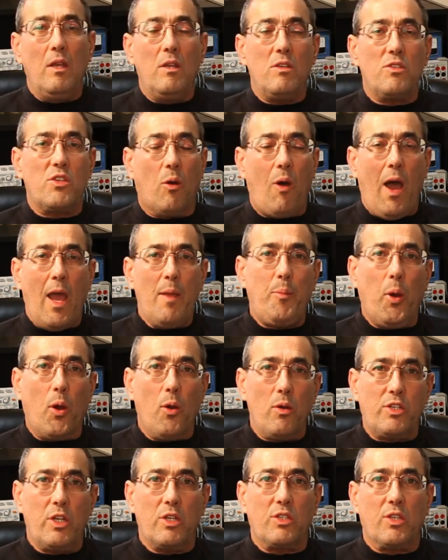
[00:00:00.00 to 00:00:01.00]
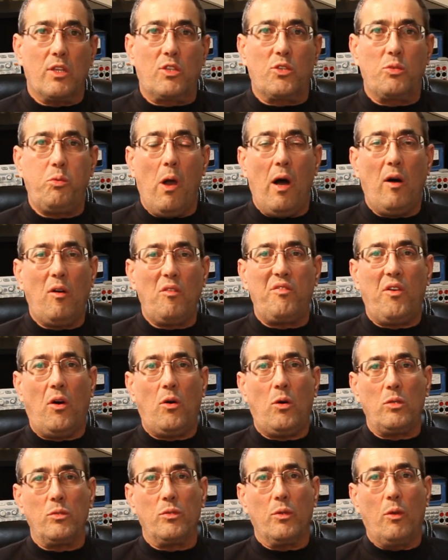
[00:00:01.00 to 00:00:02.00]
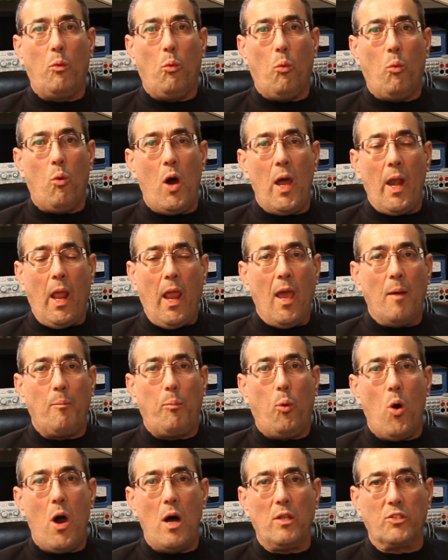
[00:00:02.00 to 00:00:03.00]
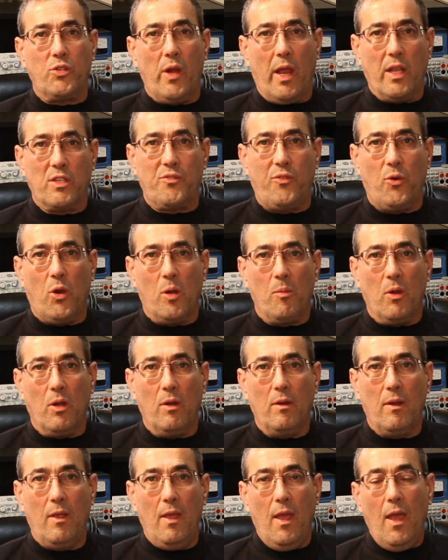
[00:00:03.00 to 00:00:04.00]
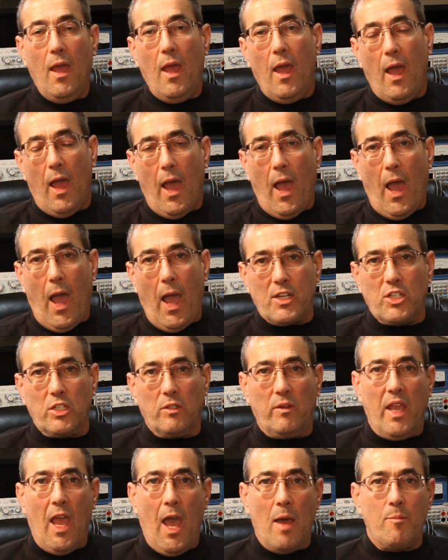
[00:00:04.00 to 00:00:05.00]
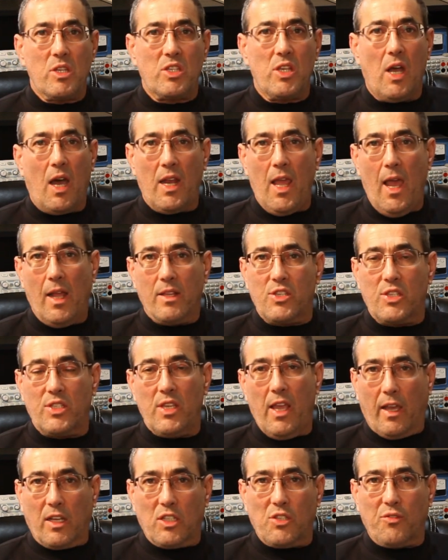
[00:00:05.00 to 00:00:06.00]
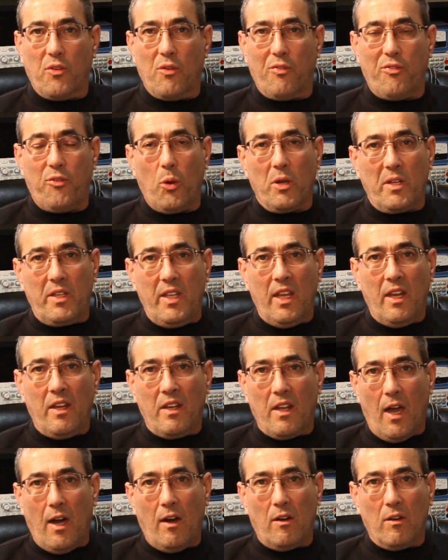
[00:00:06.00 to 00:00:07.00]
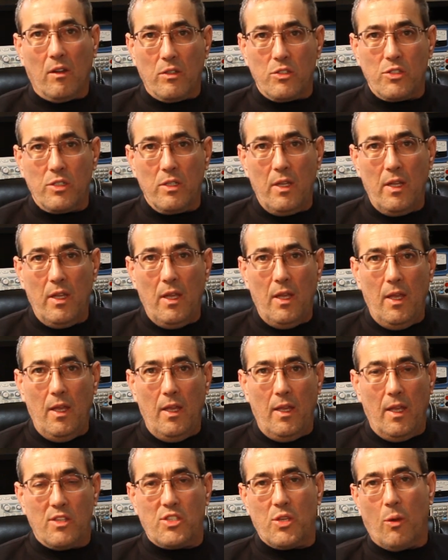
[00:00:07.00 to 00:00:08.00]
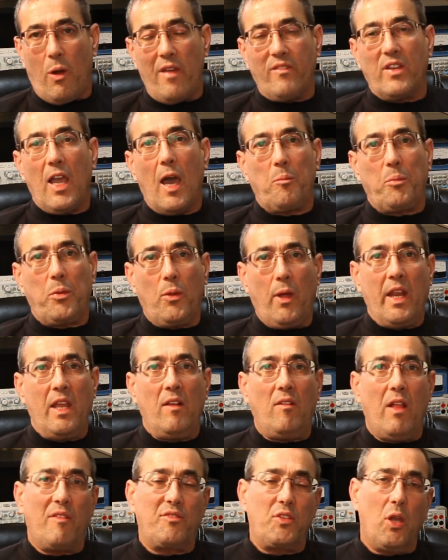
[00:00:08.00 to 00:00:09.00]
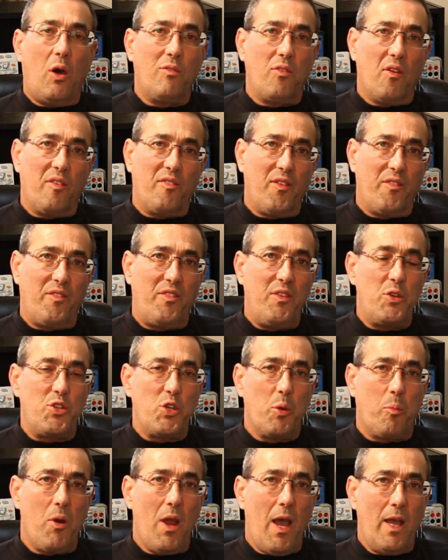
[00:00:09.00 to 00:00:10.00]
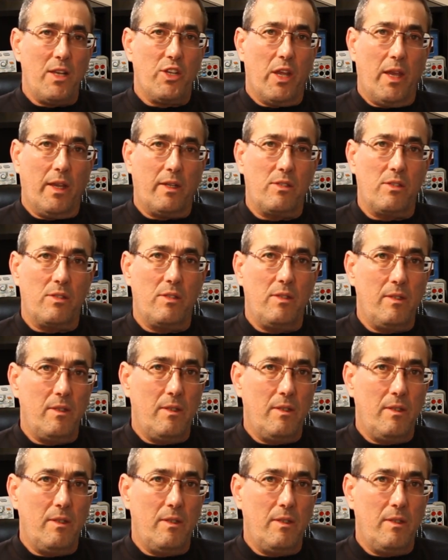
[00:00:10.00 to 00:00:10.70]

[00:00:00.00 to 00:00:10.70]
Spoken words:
So I purchased a 12 volt, 1 amp wall transformer. Actually, Amazon had 6 for $14, and so I've got plenty left over for future projects.